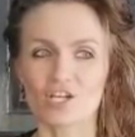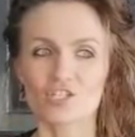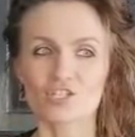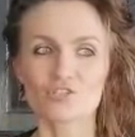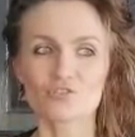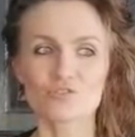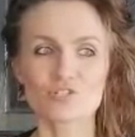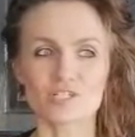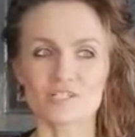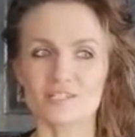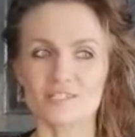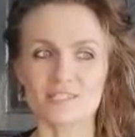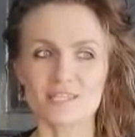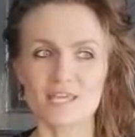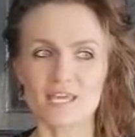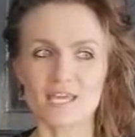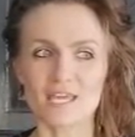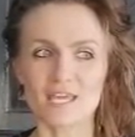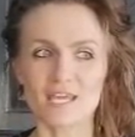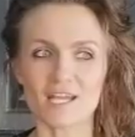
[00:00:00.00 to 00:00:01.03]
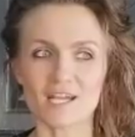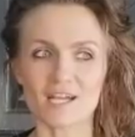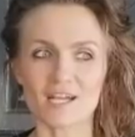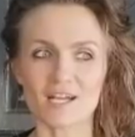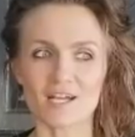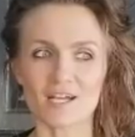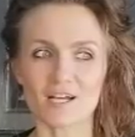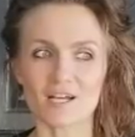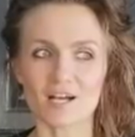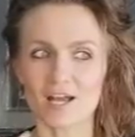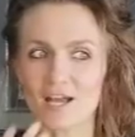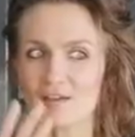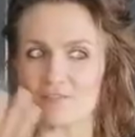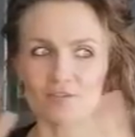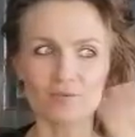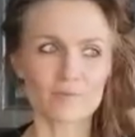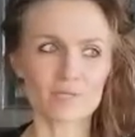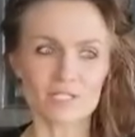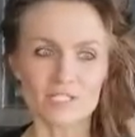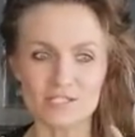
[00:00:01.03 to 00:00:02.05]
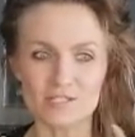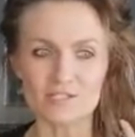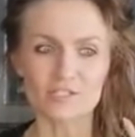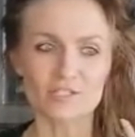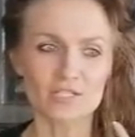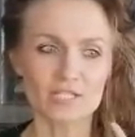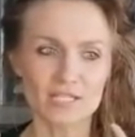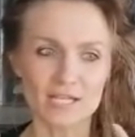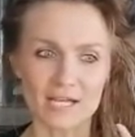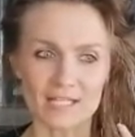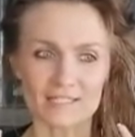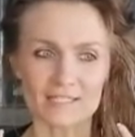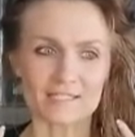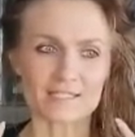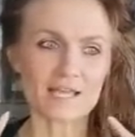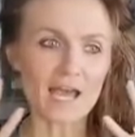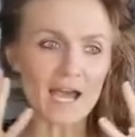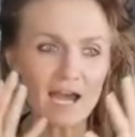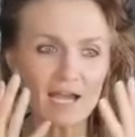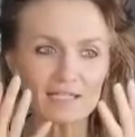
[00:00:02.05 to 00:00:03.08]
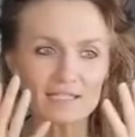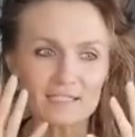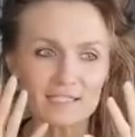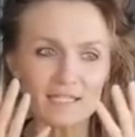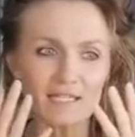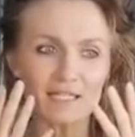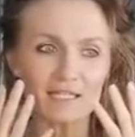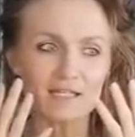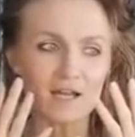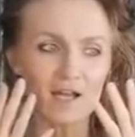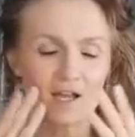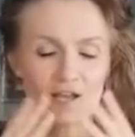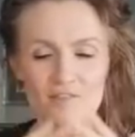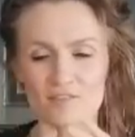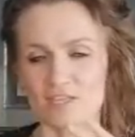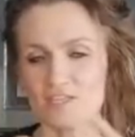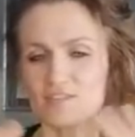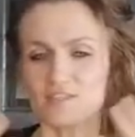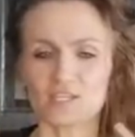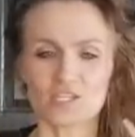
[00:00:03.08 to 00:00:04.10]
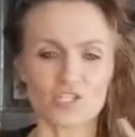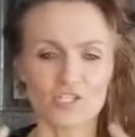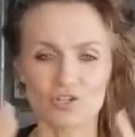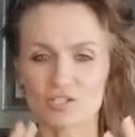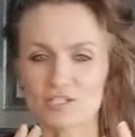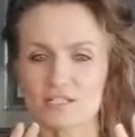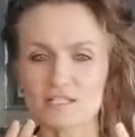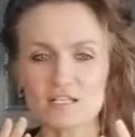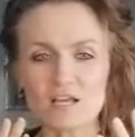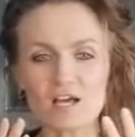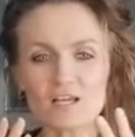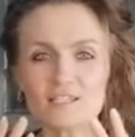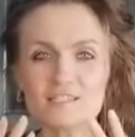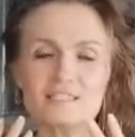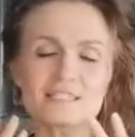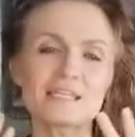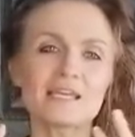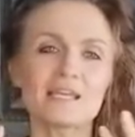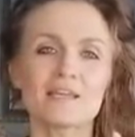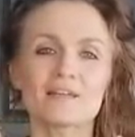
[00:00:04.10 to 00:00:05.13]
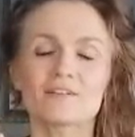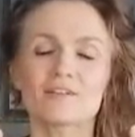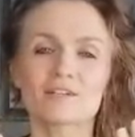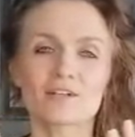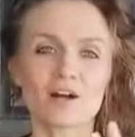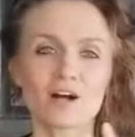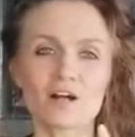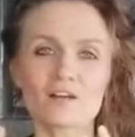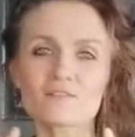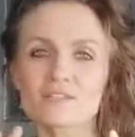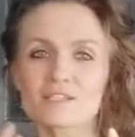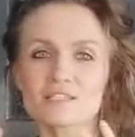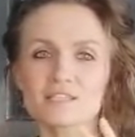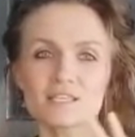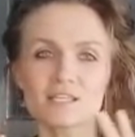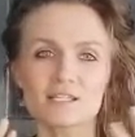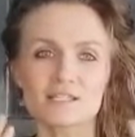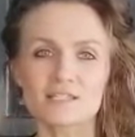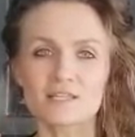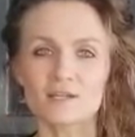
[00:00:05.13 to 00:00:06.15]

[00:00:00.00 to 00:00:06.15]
you just think everybody is looking at this acne, they think you're disgusting, like all these things